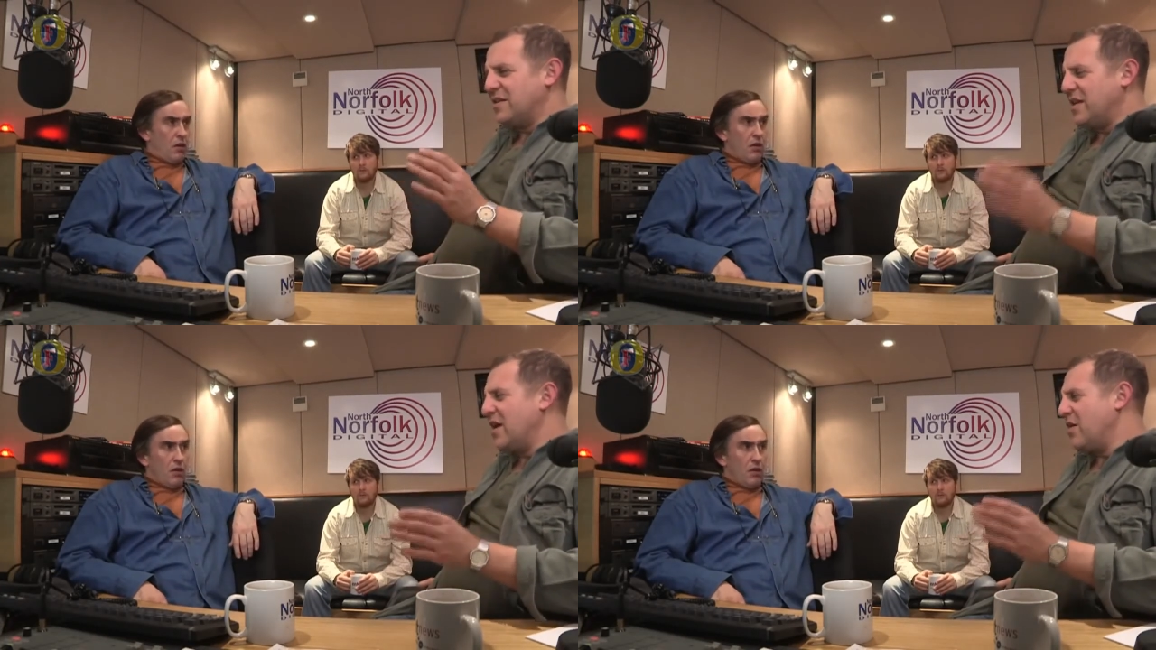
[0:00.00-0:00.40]

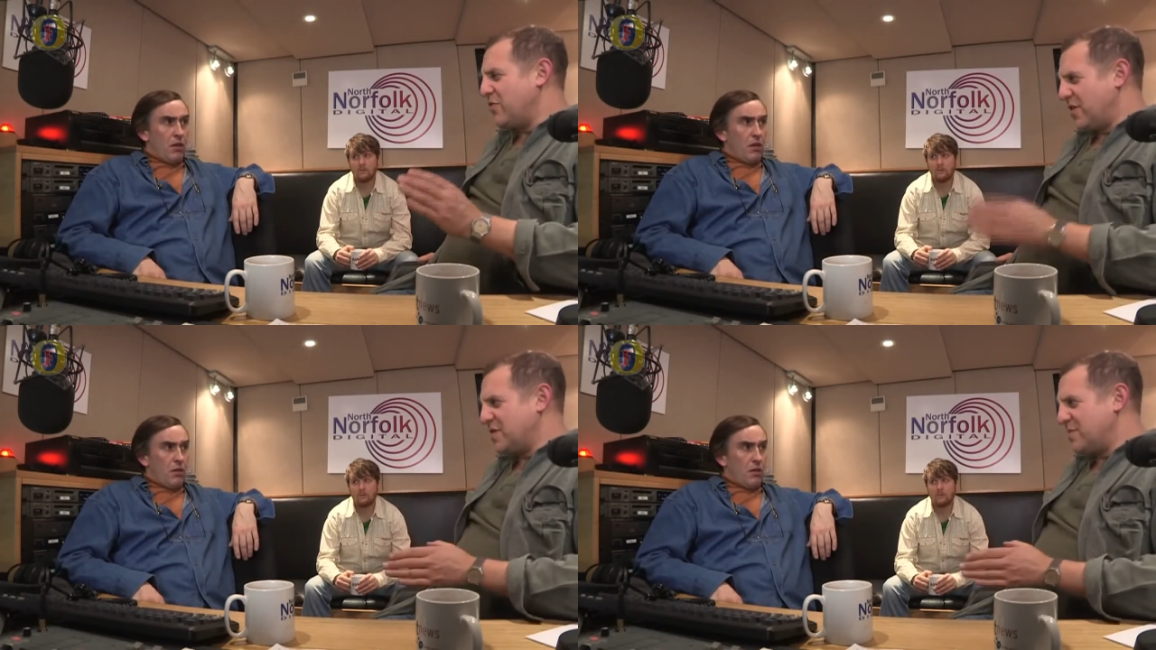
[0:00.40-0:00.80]

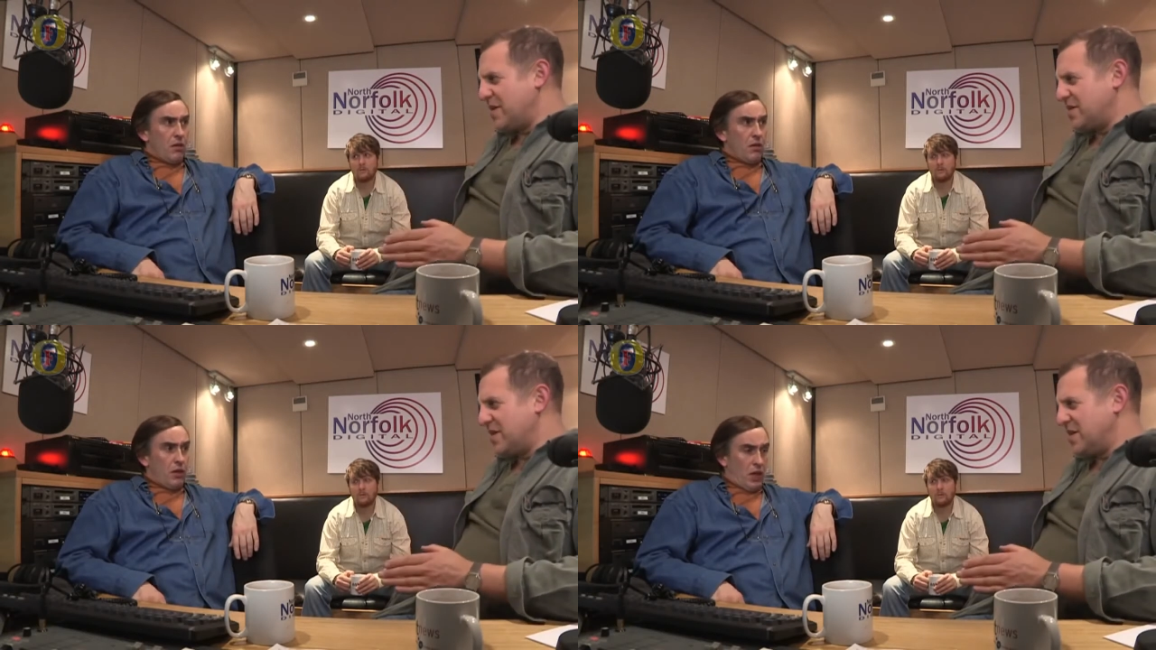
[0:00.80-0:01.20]
Speaker 1: neo
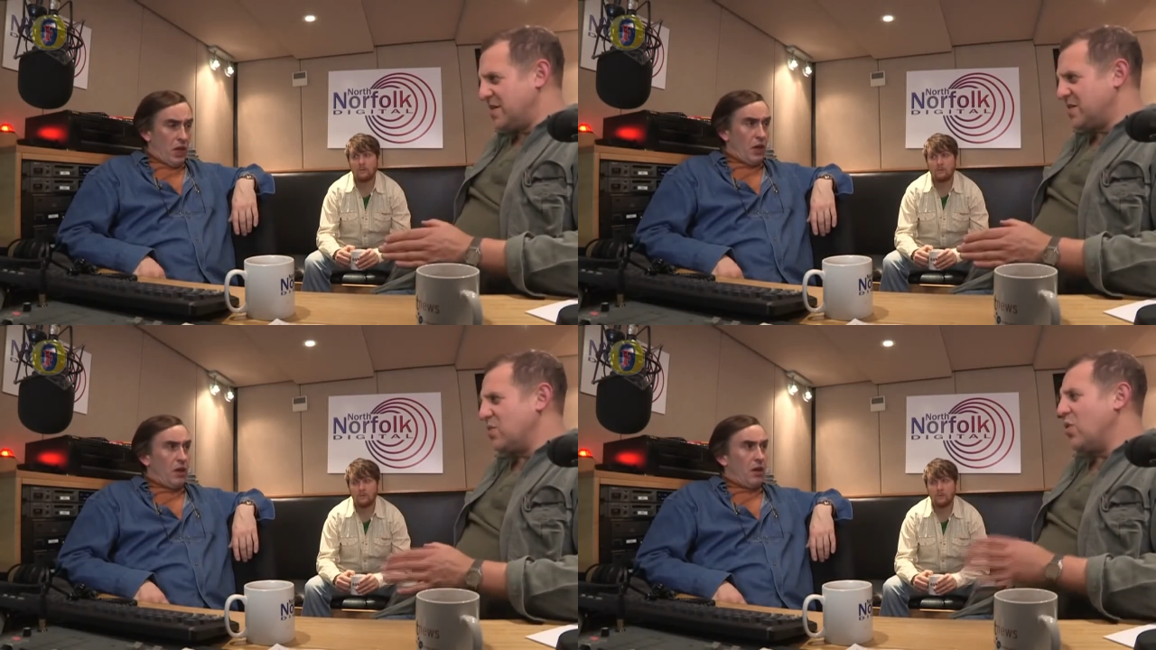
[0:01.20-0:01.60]

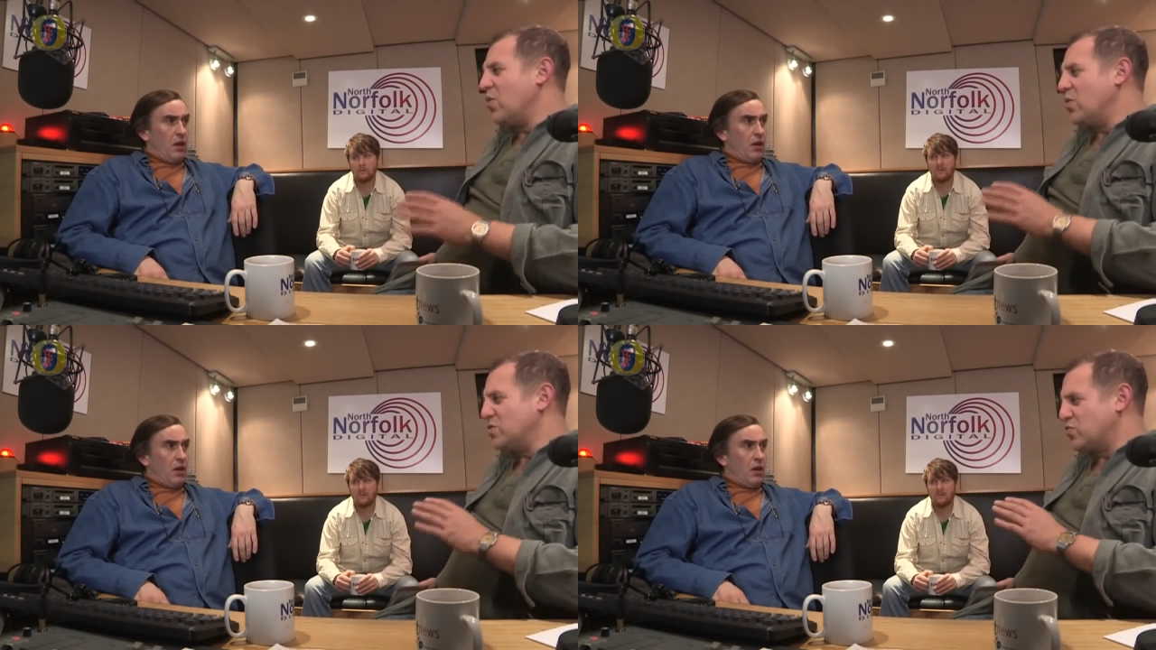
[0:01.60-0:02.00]
fundamentalist yeah.
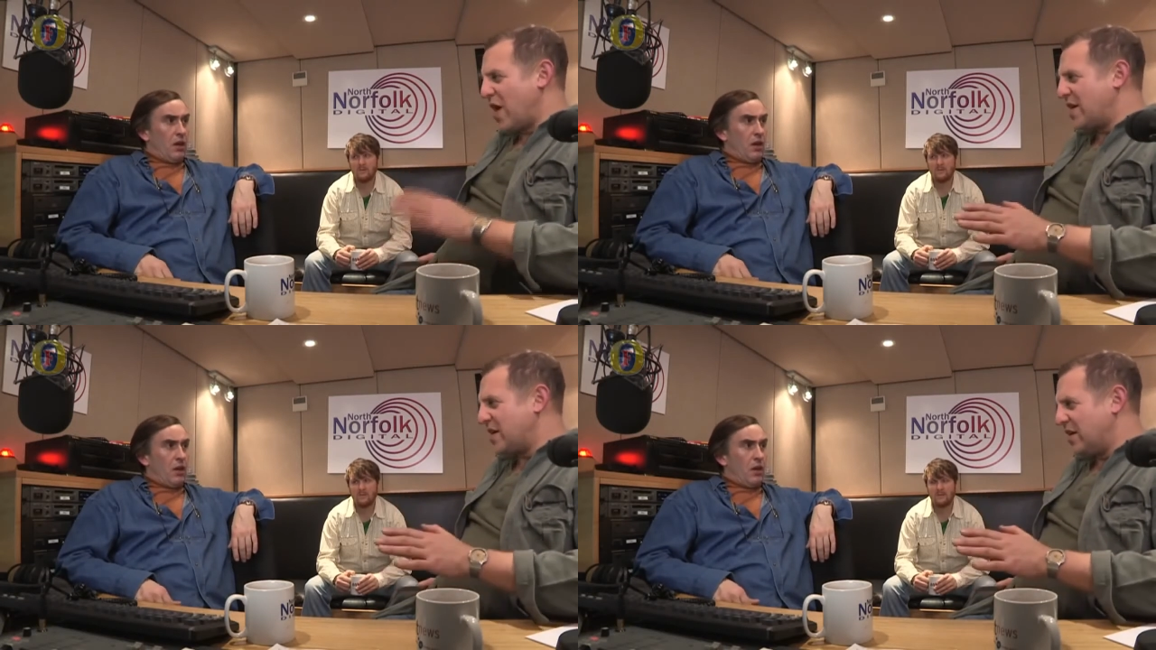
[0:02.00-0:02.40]
was
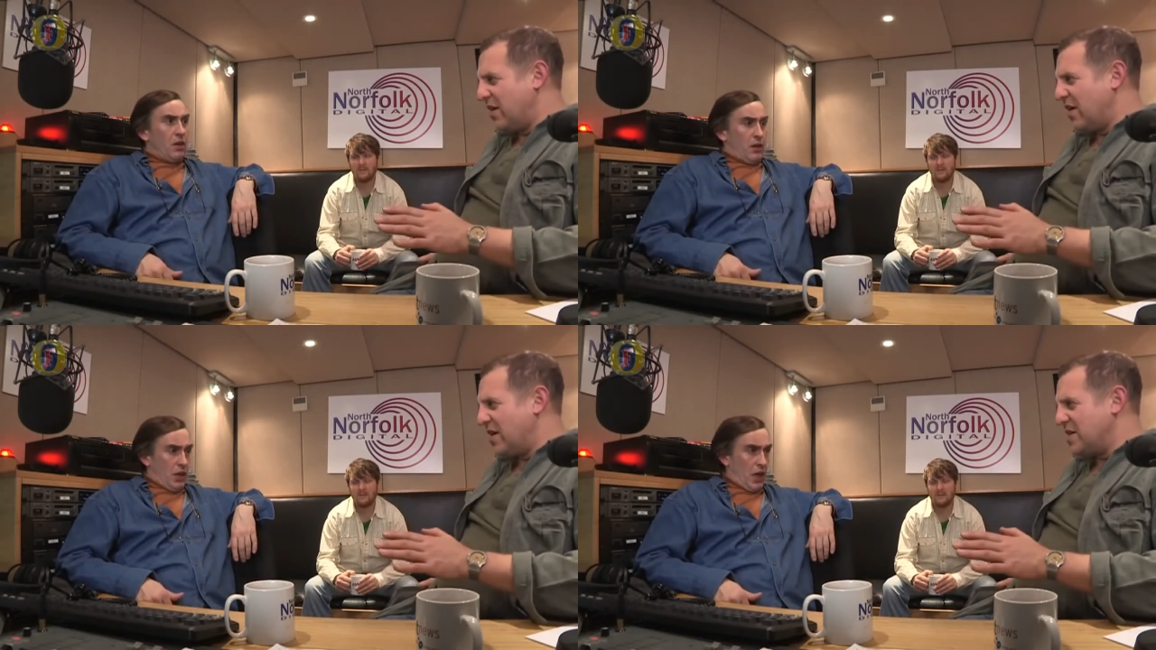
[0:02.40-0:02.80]

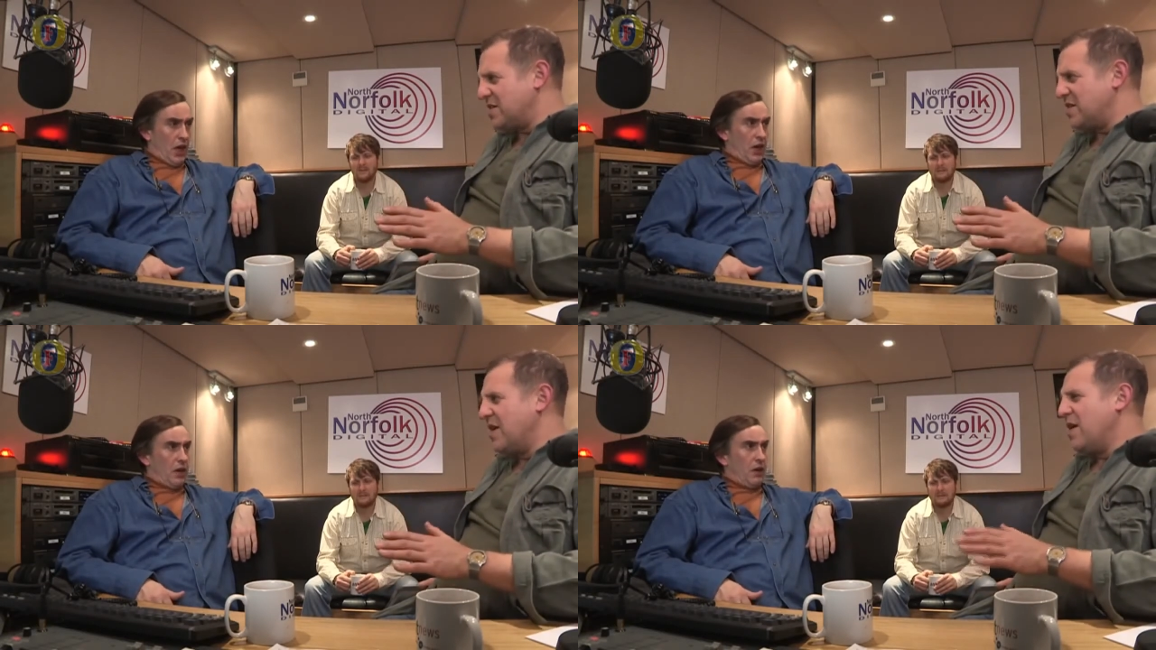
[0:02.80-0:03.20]
radicalized,